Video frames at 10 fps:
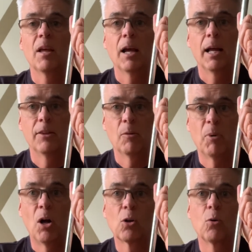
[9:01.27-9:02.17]
and the
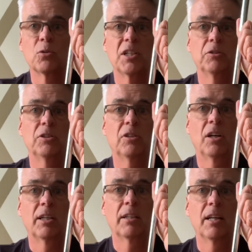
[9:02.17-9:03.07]
ball goes on your
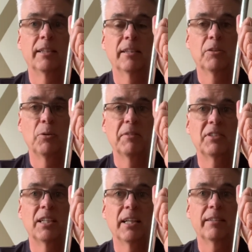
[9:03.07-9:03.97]
target line that you have
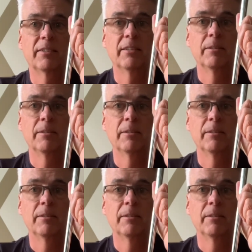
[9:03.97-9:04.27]
selected.